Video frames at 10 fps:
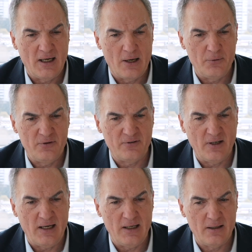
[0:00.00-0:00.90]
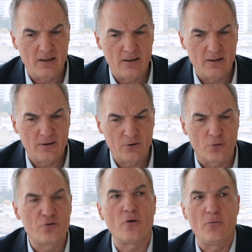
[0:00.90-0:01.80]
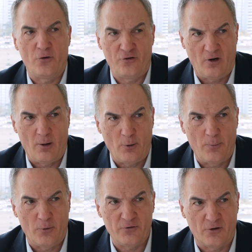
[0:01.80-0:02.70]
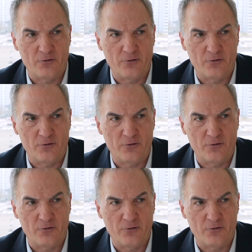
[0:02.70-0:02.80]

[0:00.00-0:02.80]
I would say, controversial proposal.